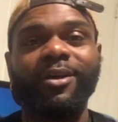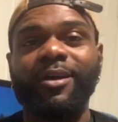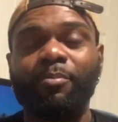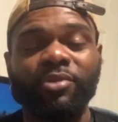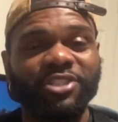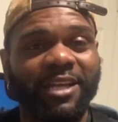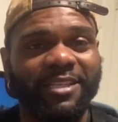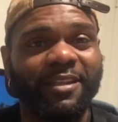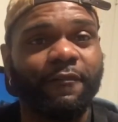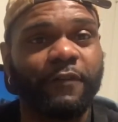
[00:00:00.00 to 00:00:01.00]
Projecting
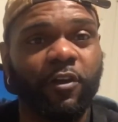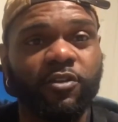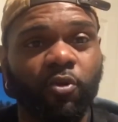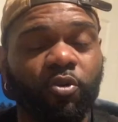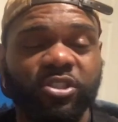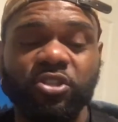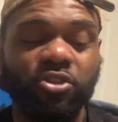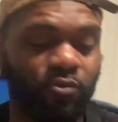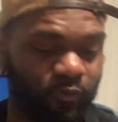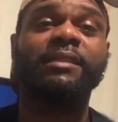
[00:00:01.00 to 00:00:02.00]
their fears onto
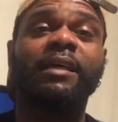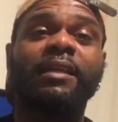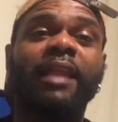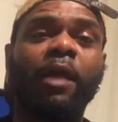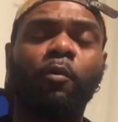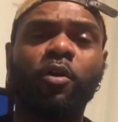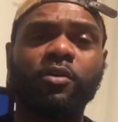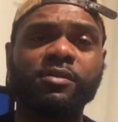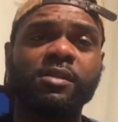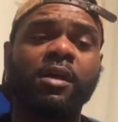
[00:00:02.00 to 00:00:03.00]
you. Light
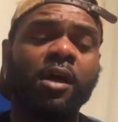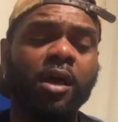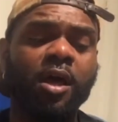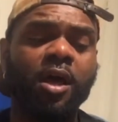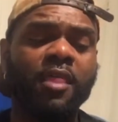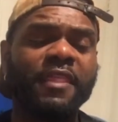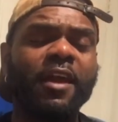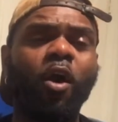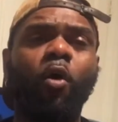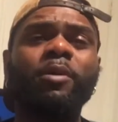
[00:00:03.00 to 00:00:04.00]
workers, they
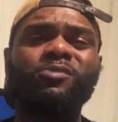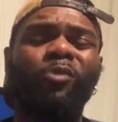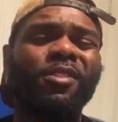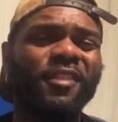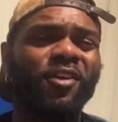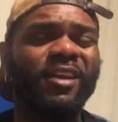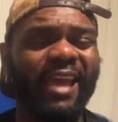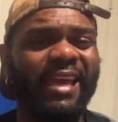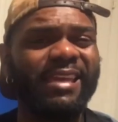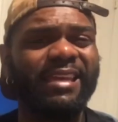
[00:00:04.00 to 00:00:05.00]
always want their
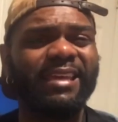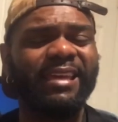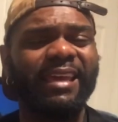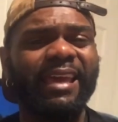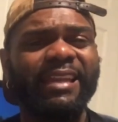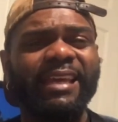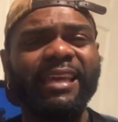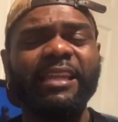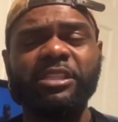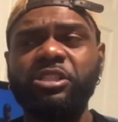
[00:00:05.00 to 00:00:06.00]
cake and eat
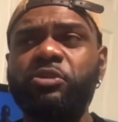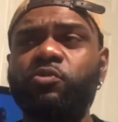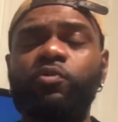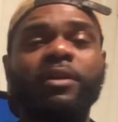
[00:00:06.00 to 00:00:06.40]
it too.